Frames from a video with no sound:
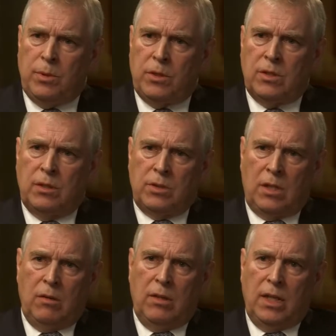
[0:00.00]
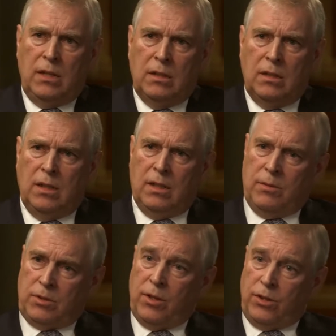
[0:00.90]
because I was going
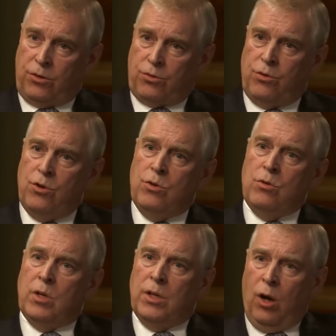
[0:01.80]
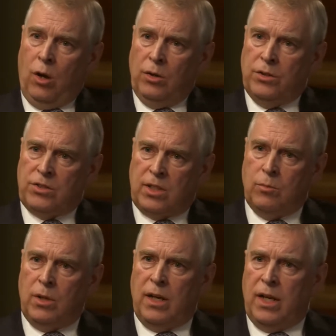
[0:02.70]
through and on
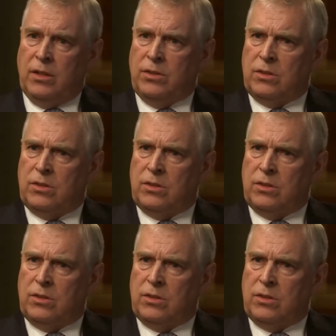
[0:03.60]
somewhere else.